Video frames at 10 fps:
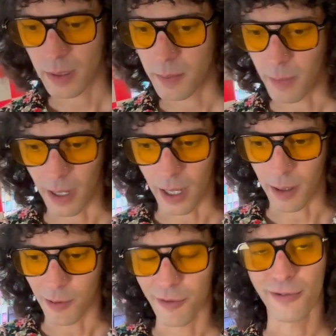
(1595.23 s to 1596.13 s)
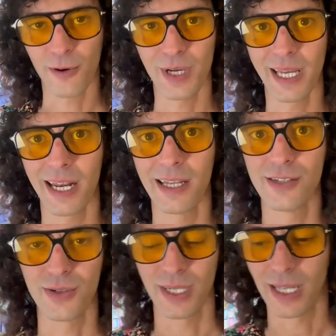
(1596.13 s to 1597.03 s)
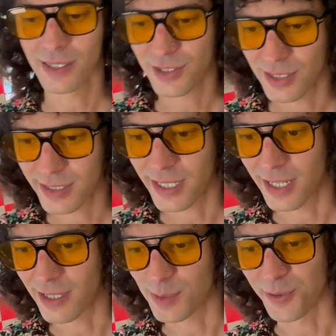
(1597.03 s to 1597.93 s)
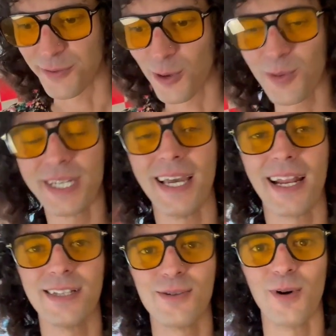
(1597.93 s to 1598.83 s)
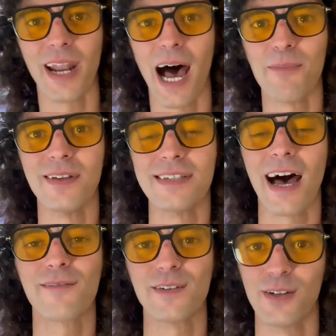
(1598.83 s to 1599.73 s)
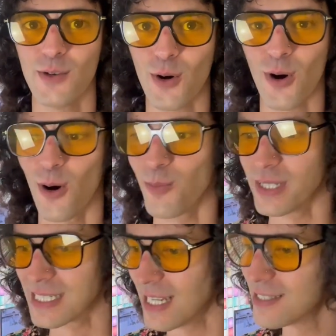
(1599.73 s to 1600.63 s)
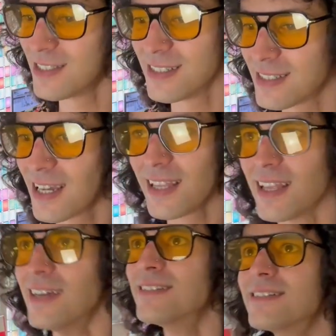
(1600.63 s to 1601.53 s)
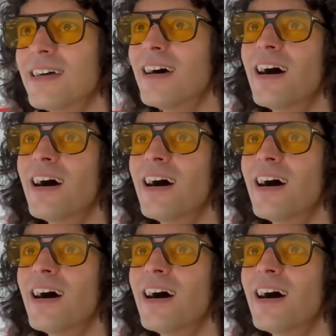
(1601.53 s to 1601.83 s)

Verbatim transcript: Man, before we get into it, let's just say this. Before we get into what happens after the door opens, let's just say this.